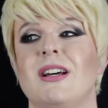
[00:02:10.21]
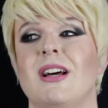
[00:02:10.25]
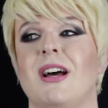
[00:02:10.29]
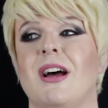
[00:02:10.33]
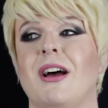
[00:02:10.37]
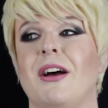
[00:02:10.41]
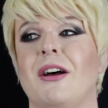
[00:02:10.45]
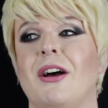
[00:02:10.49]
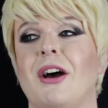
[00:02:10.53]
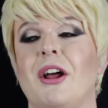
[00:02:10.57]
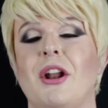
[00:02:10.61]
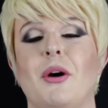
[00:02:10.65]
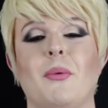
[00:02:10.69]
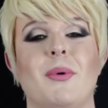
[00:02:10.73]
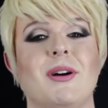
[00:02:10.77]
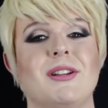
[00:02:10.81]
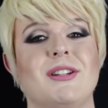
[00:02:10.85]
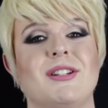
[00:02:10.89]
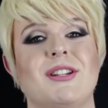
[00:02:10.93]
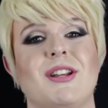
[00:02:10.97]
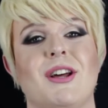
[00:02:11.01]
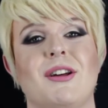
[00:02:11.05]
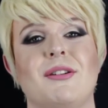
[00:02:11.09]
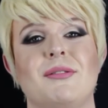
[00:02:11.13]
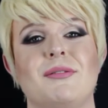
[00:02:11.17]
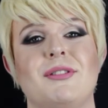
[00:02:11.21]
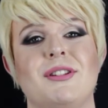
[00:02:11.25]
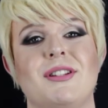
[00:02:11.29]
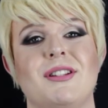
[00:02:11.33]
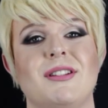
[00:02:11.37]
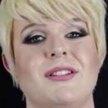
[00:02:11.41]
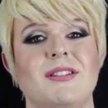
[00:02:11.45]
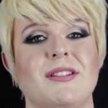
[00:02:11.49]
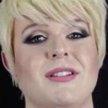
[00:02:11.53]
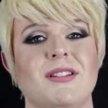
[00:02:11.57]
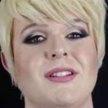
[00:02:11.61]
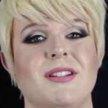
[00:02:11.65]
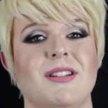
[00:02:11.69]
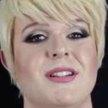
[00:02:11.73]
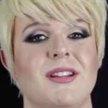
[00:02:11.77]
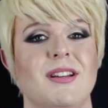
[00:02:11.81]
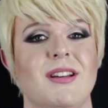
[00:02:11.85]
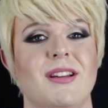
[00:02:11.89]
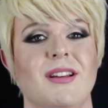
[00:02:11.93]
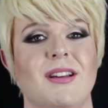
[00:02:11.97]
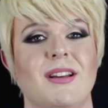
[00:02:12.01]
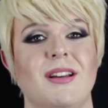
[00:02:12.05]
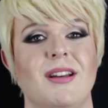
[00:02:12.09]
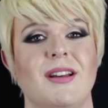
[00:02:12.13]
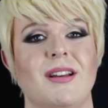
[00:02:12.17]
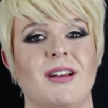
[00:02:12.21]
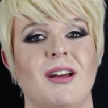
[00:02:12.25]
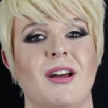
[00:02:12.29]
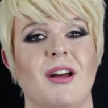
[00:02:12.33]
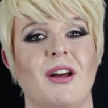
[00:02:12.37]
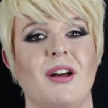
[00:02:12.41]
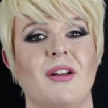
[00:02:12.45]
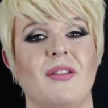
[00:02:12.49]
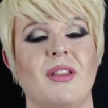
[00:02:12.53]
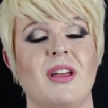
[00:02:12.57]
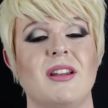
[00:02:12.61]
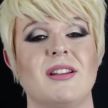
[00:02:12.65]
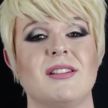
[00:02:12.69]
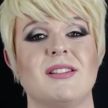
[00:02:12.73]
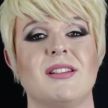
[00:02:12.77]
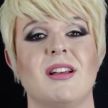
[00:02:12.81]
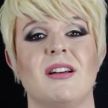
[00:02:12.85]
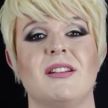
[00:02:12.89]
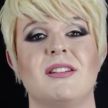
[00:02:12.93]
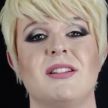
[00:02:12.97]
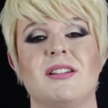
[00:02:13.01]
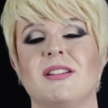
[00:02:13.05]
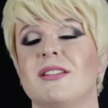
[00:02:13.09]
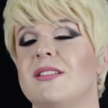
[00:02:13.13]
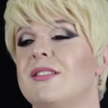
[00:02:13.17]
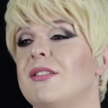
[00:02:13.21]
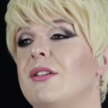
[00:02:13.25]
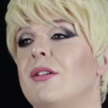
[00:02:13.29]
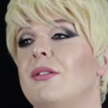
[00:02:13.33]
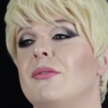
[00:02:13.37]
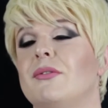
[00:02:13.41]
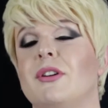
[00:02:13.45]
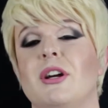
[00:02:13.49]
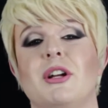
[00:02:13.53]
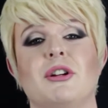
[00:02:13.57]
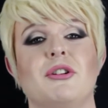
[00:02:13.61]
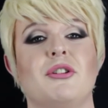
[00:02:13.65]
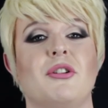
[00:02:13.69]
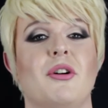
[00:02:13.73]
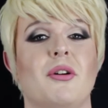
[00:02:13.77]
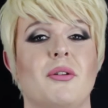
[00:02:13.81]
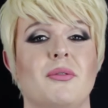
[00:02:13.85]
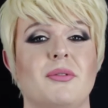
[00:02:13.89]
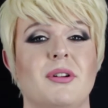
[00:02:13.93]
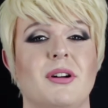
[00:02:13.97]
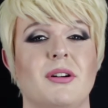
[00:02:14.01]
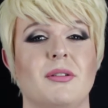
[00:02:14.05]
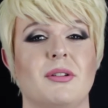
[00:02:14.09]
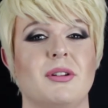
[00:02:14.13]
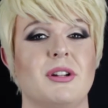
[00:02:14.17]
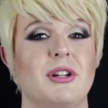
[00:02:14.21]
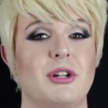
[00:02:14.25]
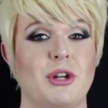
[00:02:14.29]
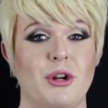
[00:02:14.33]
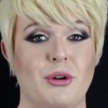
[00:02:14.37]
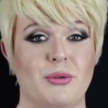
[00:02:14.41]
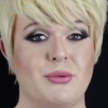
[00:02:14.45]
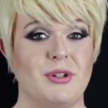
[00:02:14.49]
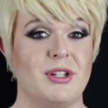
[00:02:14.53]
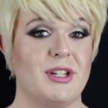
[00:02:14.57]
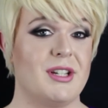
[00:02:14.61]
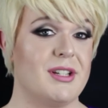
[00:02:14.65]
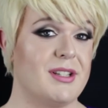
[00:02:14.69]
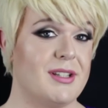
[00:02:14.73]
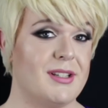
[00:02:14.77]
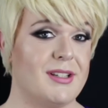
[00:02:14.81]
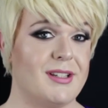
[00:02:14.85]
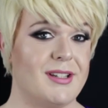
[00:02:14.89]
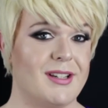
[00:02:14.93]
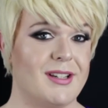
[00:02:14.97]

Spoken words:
And I went out and then decided to sort of get known, or get noted,